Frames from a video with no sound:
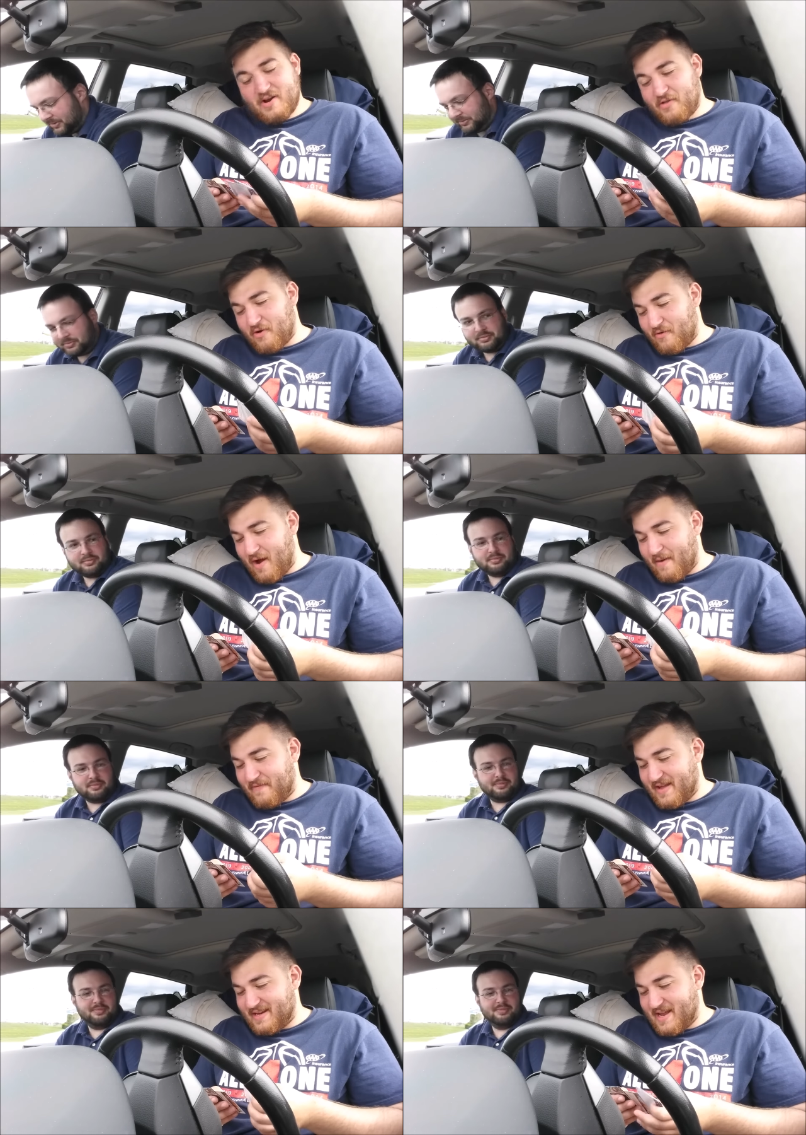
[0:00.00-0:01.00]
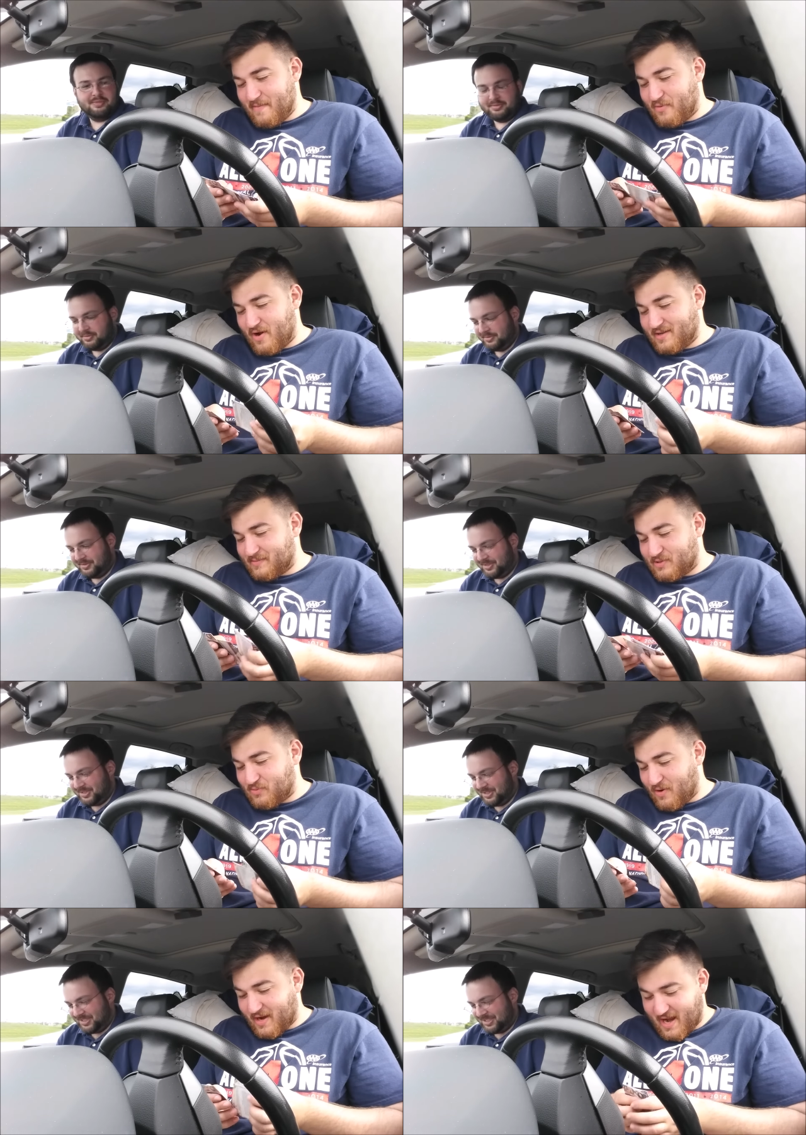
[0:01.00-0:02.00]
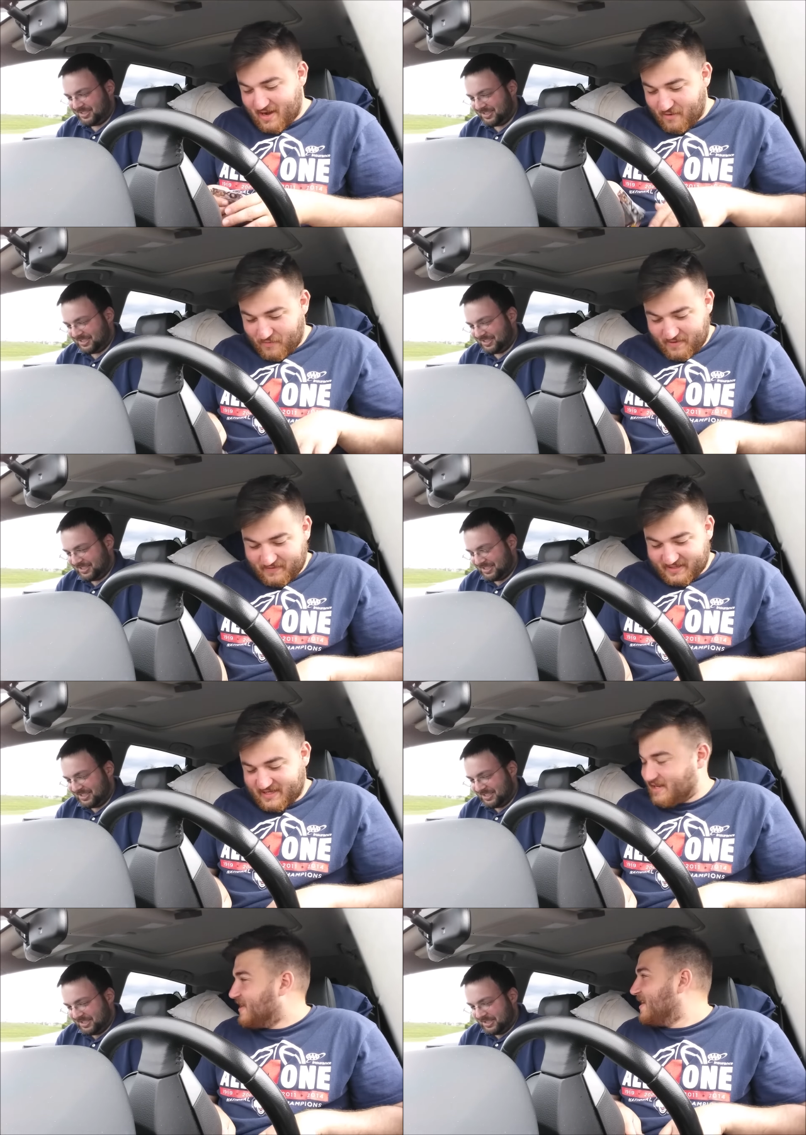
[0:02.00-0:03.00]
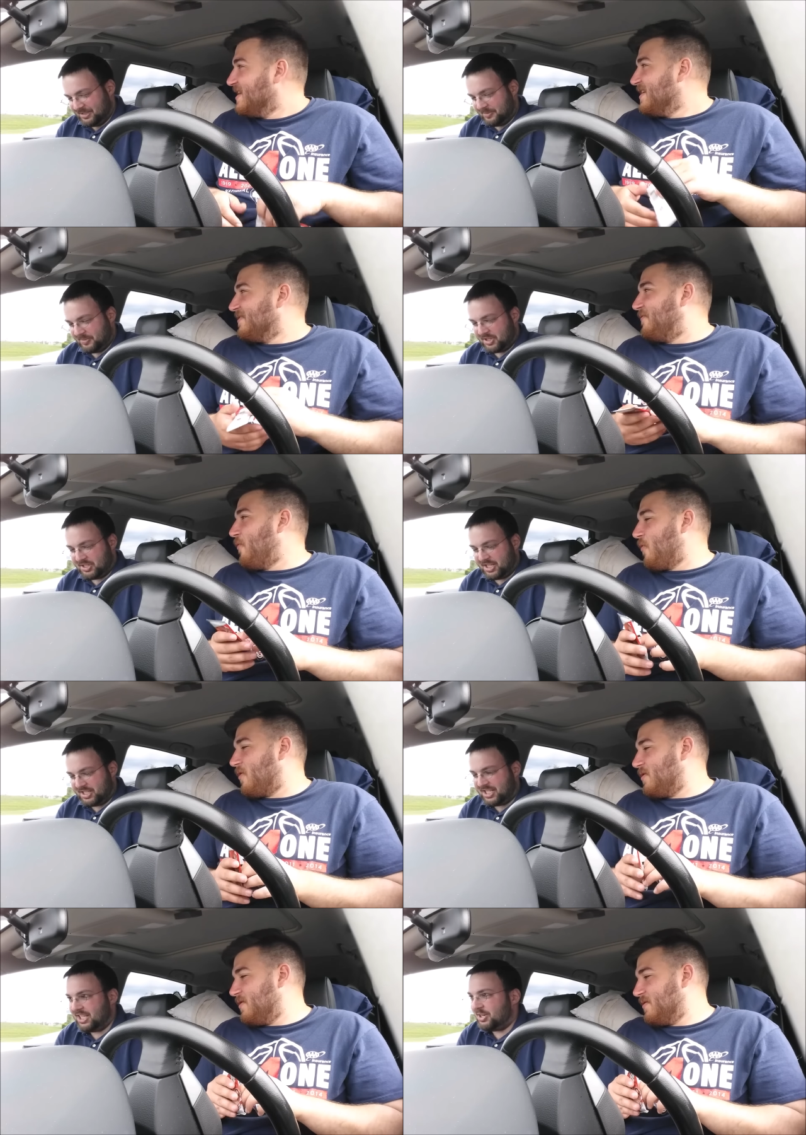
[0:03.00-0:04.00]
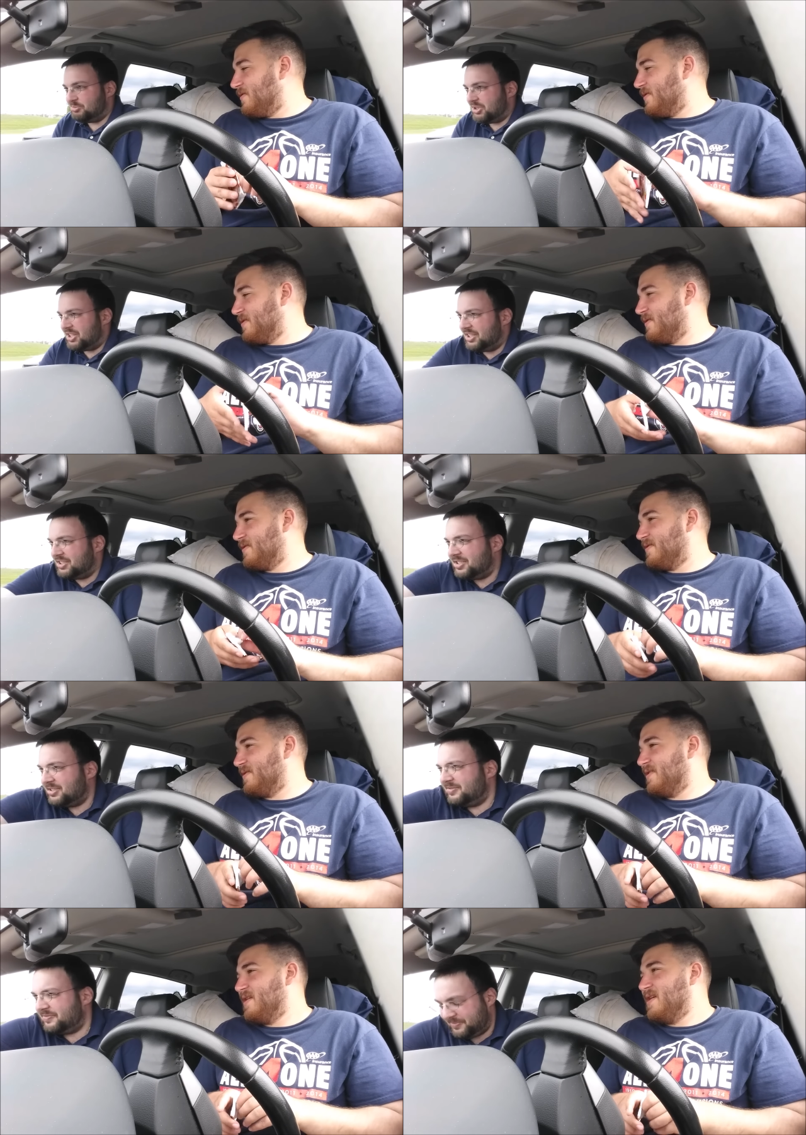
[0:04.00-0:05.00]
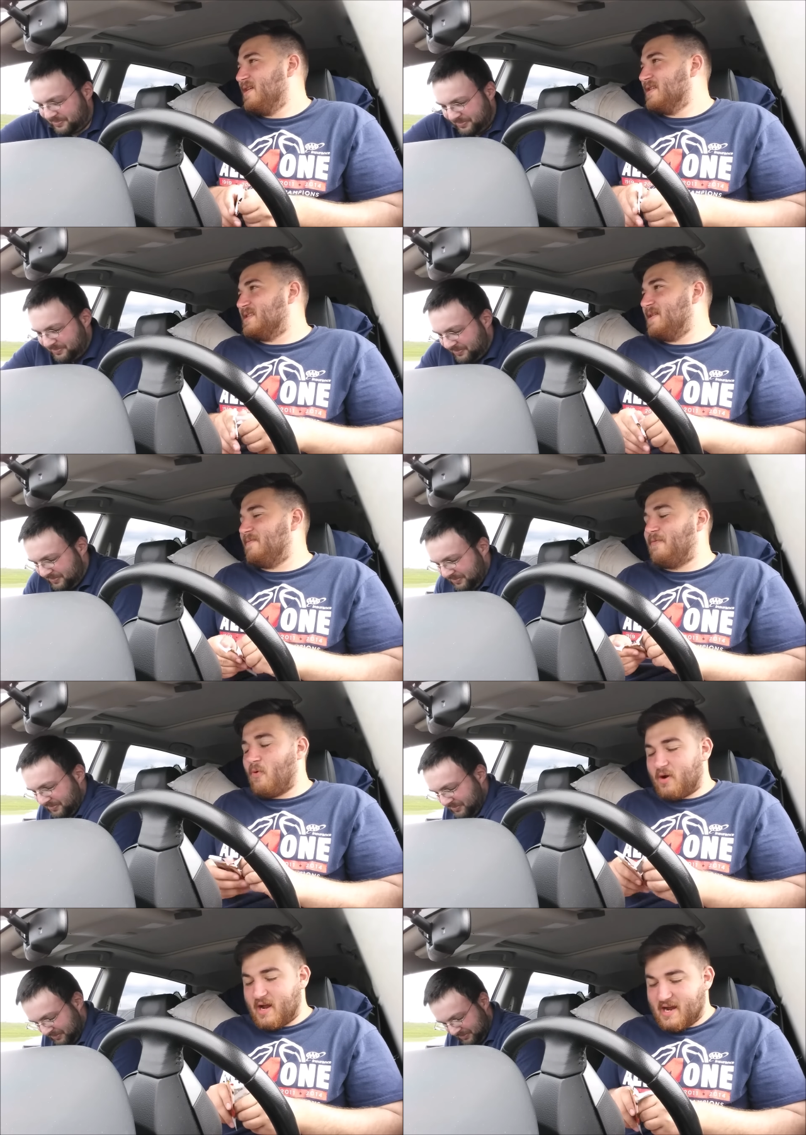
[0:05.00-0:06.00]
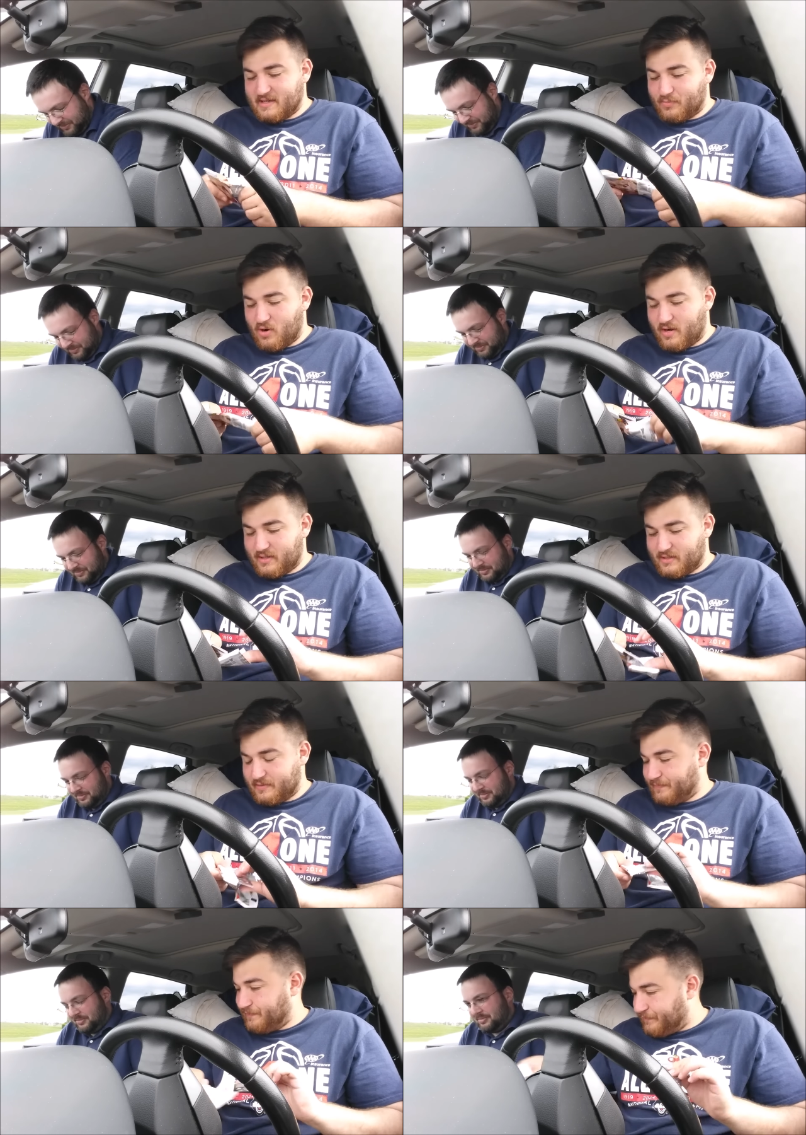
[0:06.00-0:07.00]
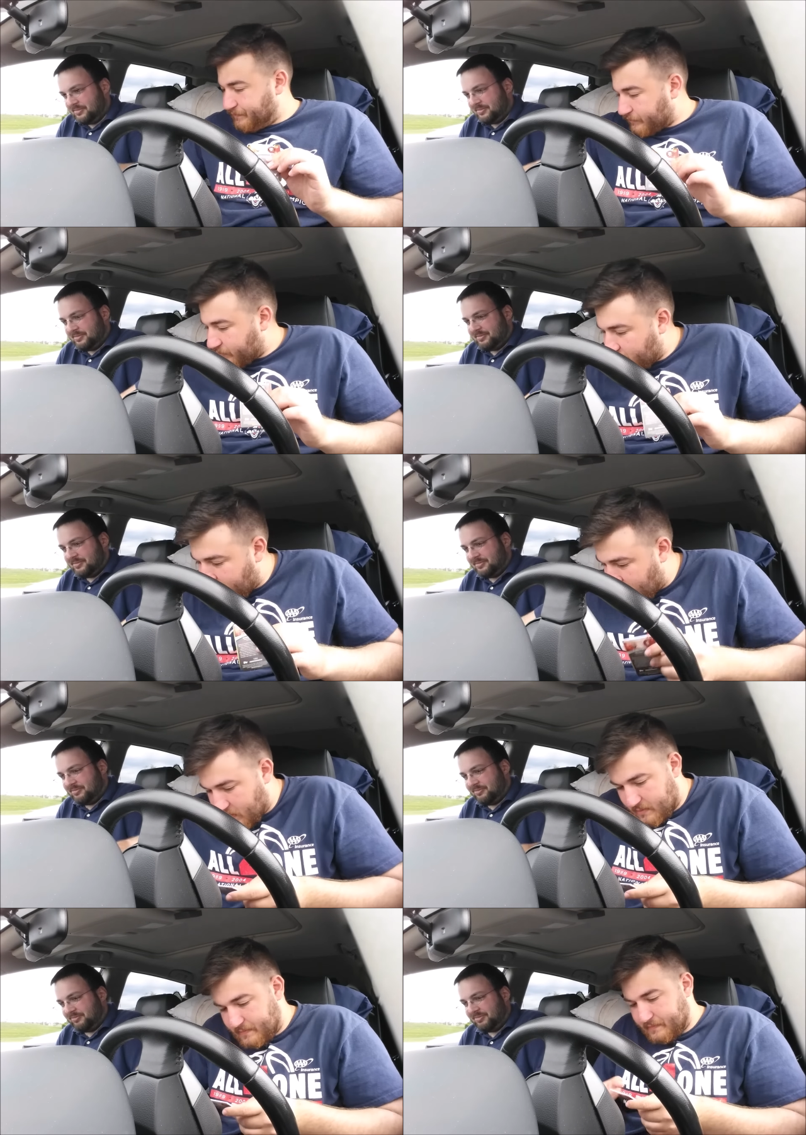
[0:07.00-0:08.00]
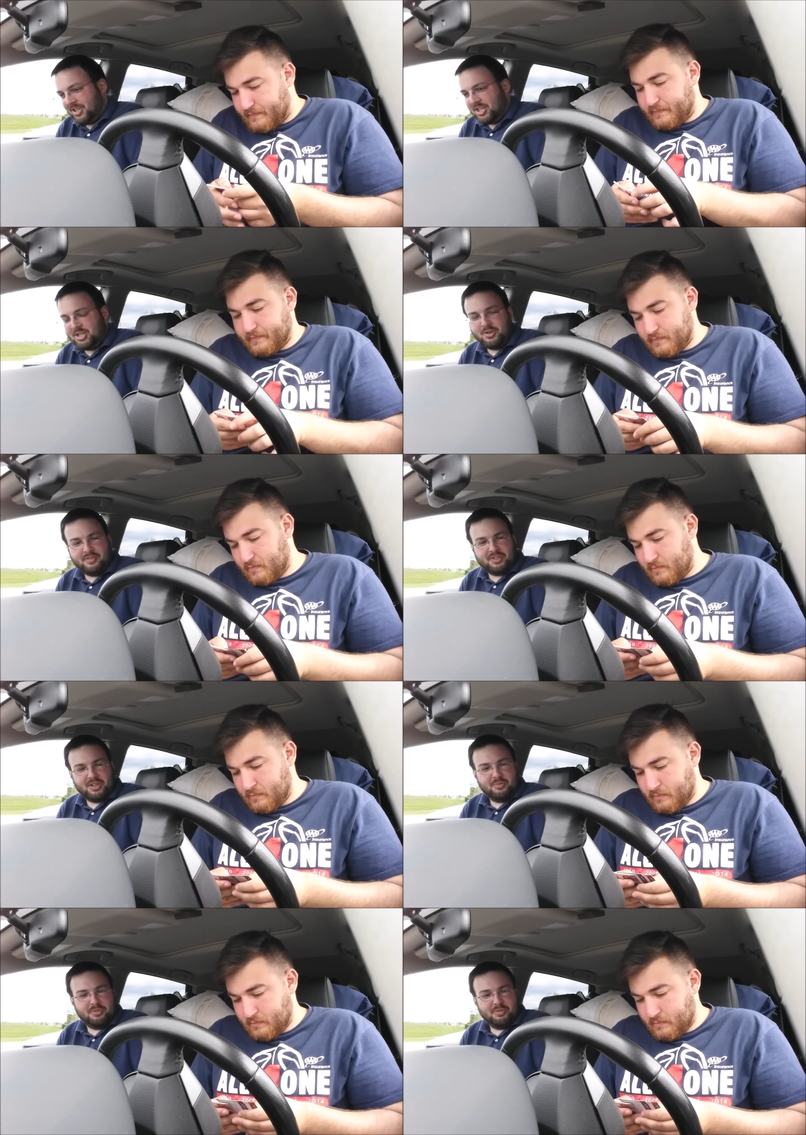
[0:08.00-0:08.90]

Speaker 1: another Rob Van Dam bronze. I swear to God, I only have this four.
Speaker 2: Santino bronze.
Speaker 1: Same four guys bronze.
Speaker 2: You have to go